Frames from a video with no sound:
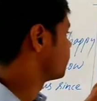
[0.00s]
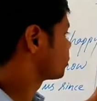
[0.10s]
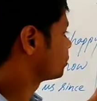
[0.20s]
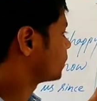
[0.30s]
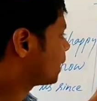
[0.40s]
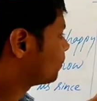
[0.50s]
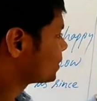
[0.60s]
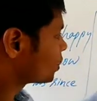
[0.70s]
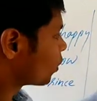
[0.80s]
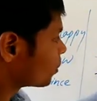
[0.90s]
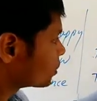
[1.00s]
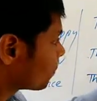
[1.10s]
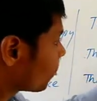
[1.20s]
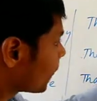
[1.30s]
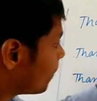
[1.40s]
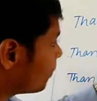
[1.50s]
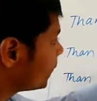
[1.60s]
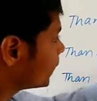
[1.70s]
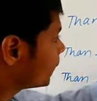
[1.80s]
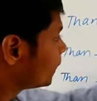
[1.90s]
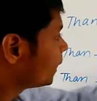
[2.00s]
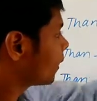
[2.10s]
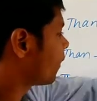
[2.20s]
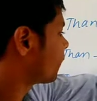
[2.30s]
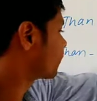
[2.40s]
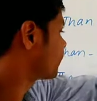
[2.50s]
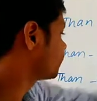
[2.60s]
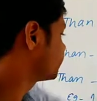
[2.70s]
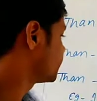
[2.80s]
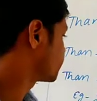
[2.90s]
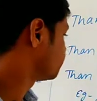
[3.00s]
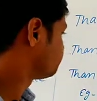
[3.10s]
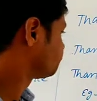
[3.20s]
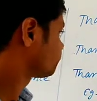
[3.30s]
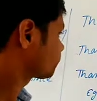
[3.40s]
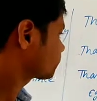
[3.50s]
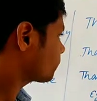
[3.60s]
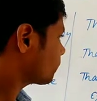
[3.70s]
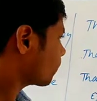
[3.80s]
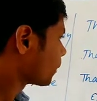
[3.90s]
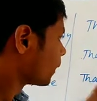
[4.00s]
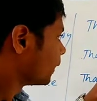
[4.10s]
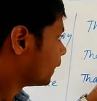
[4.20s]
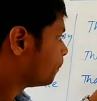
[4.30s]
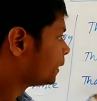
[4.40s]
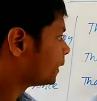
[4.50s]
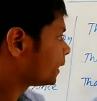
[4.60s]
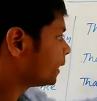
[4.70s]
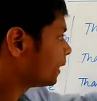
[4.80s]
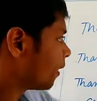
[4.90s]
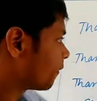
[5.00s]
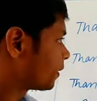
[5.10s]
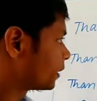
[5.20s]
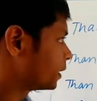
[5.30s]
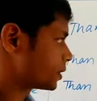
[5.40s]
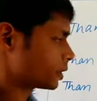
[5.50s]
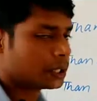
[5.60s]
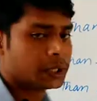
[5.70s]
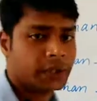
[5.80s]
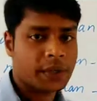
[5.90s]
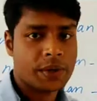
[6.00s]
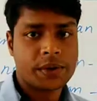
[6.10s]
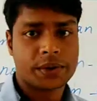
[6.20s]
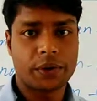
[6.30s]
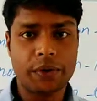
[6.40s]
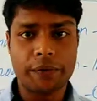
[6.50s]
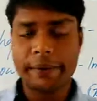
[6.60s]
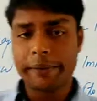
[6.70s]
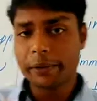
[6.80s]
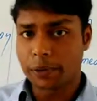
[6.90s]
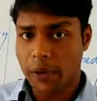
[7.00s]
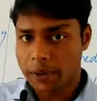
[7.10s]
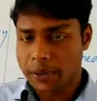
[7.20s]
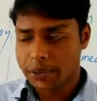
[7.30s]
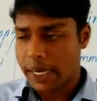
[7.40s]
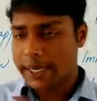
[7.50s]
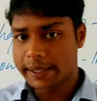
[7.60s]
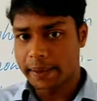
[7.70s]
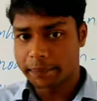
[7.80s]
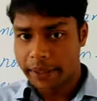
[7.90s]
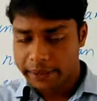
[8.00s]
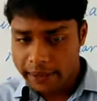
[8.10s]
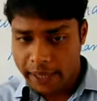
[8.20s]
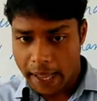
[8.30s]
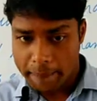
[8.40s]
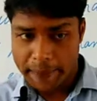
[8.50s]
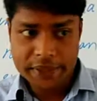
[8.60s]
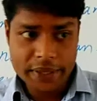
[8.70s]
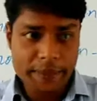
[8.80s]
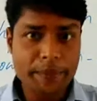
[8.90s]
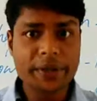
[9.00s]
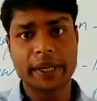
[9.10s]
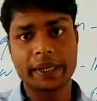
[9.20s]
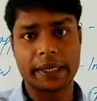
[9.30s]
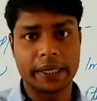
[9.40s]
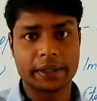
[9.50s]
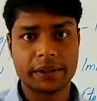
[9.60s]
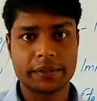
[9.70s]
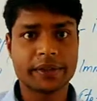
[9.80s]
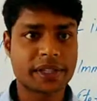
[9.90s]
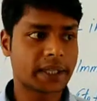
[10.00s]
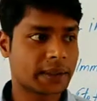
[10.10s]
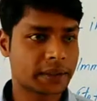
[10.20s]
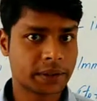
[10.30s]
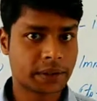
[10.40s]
So than means also immediately after this. Immediately after this. So when we want to state something that happens immediately, we say that